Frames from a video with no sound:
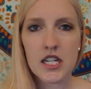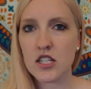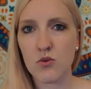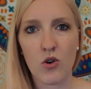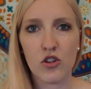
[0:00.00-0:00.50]

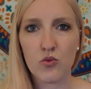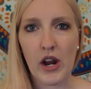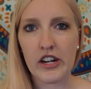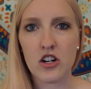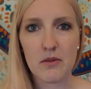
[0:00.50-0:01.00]
Guinness World
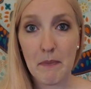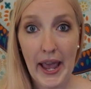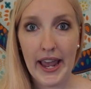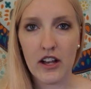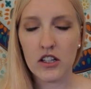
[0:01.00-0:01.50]
Record
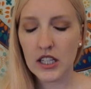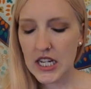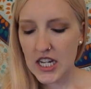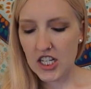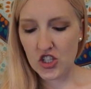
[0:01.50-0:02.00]
pale,
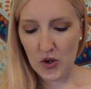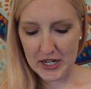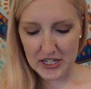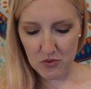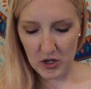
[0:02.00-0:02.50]
so I
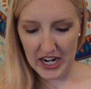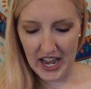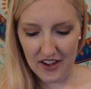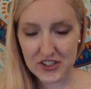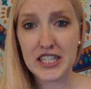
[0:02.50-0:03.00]
didn't want to
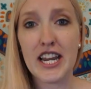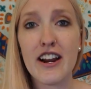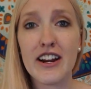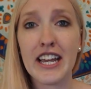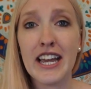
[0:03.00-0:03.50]
have to
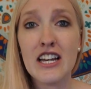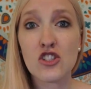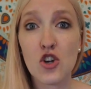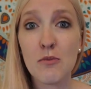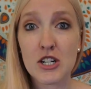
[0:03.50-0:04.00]
carry
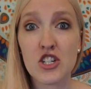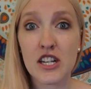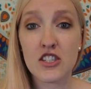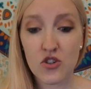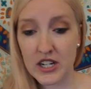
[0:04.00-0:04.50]
so much
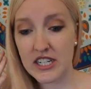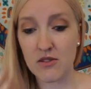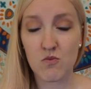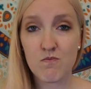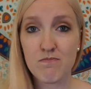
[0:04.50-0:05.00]
sunscreen
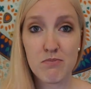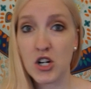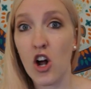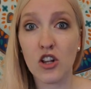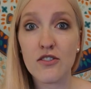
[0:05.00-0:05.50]
to
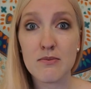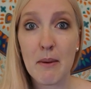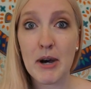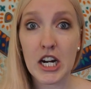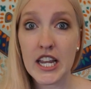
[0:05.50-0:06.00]
put all over my
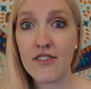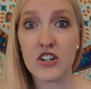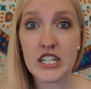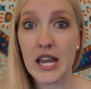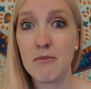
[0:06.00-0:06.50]
body
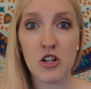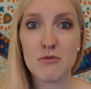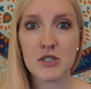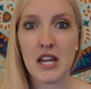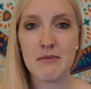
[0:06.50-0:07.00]
every day,
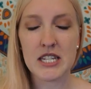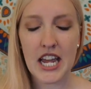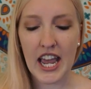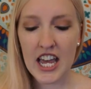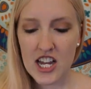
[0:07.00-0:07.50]
multiple times a
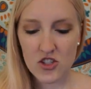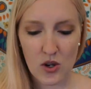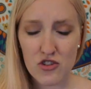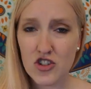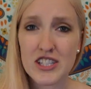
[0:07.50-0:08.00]
day. So
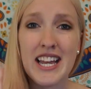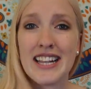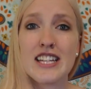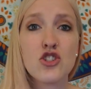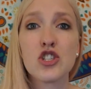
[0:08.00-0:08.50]
I was just
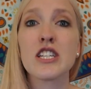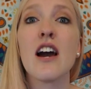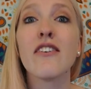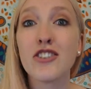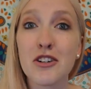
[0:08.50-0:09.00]
like, let's just
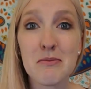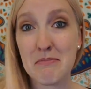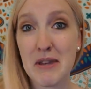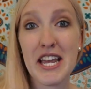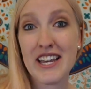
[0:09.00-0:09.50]
cover
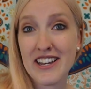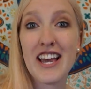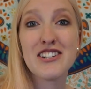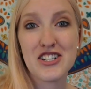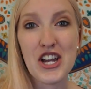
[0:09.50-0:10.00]
me
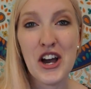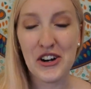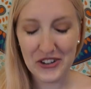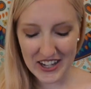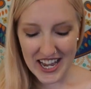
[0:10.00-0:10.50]
head to
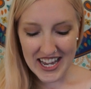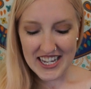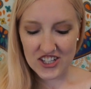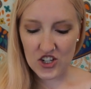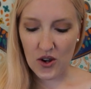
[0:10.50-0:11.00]
toe.
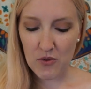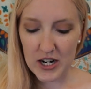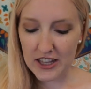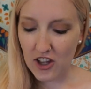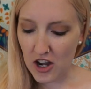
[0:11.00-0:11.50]
So I
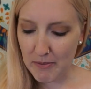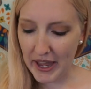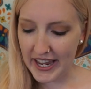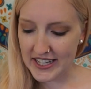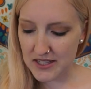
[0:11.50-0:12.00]
wanted long
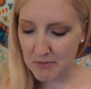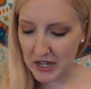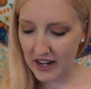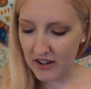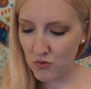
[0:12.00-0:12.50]
pants,
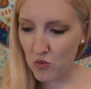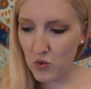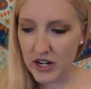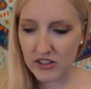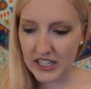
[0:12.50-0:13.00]
but I
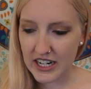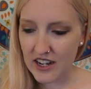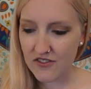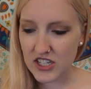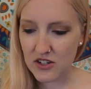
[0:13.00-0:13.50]
weirdly
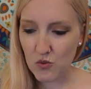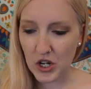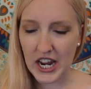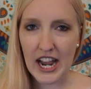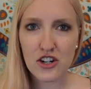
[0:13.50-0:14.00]
enough didn't
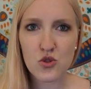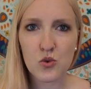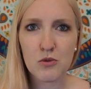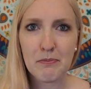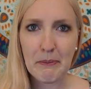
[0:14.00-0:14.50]
want
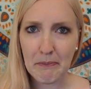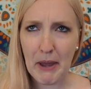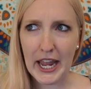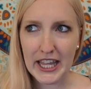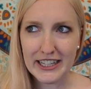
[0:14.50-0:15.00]
actual
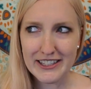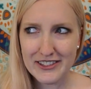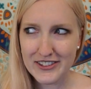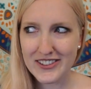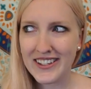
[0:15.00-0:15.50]

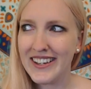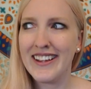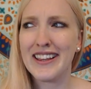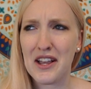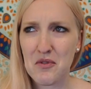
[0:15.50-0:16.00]
pants,
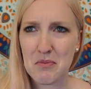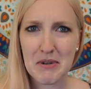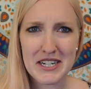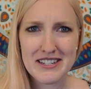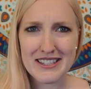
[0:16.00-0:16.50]
like with
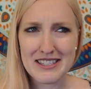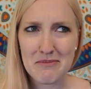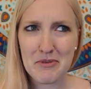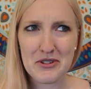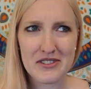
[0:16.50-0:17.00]
buttons and
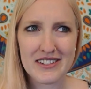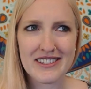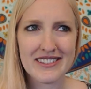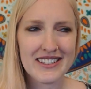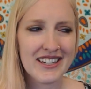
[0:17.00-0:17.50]
zippers
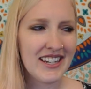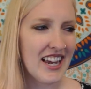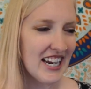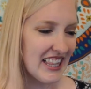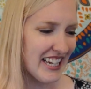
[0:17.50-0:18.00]
and
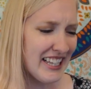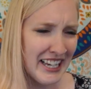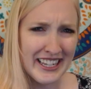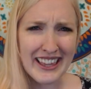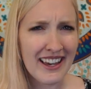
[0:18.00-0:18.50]
anything
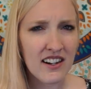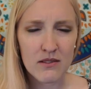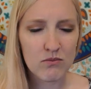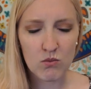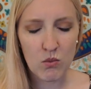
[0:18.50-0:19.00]
like that.
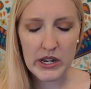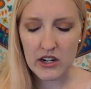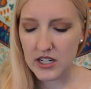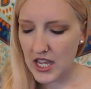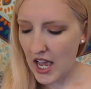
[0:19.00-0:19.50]
I'm weird.